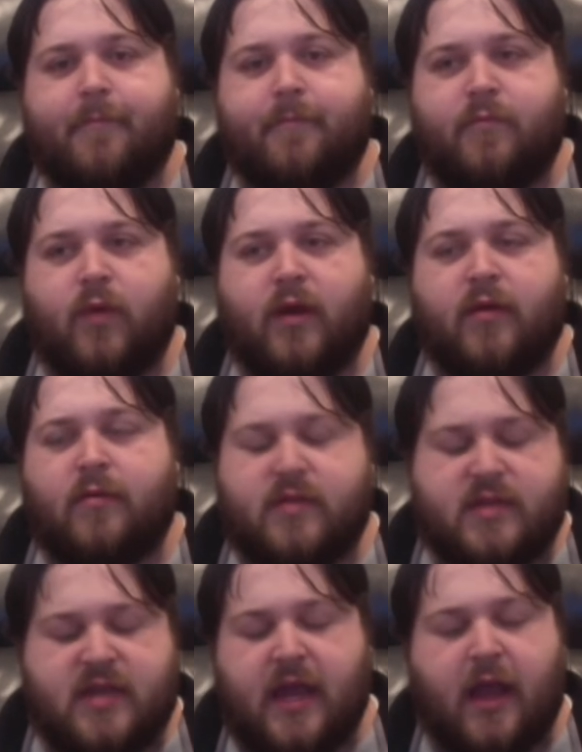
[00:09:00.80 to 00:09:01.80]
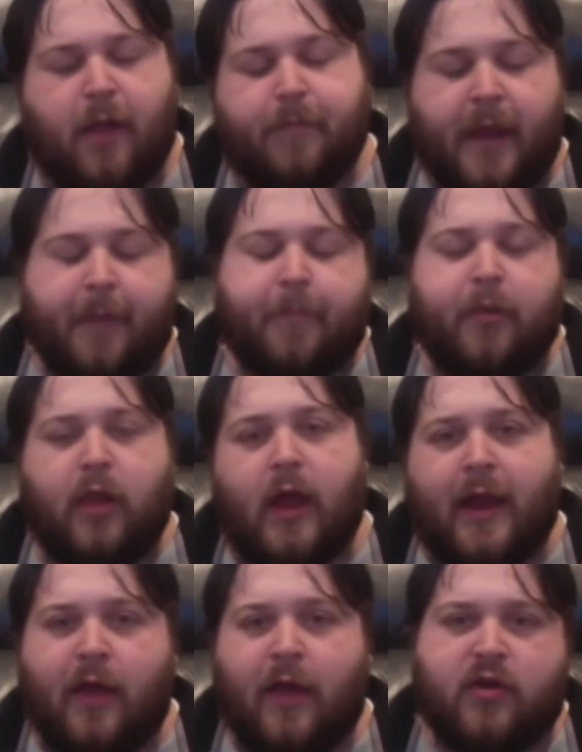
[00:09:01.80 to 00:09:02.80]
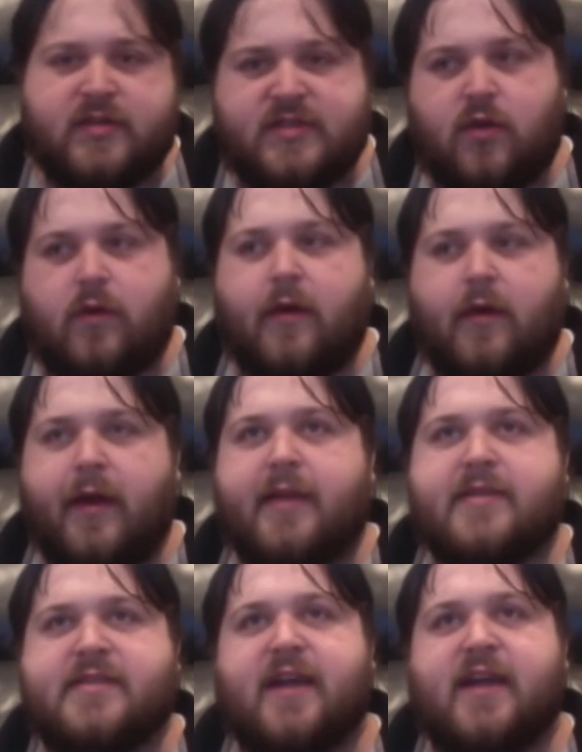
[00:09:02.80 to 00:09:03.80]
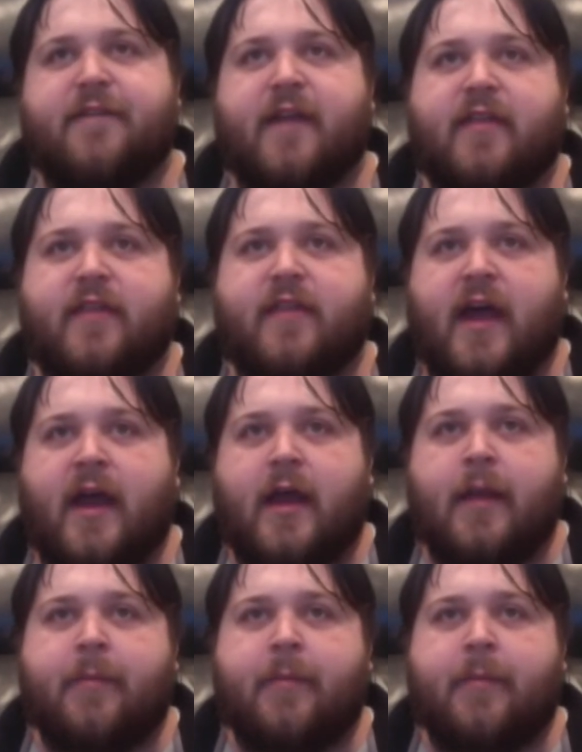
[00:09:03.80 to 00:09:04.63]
where to help like plot out your story and stuff like that.